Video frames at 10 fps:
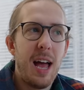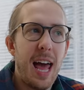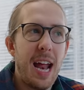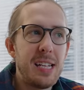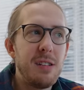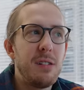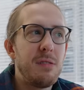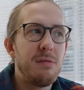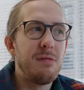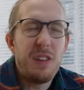and I
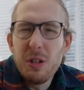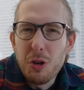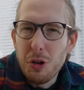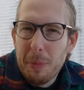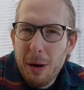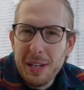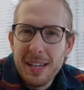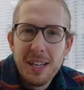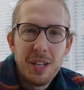didn't feel good about it.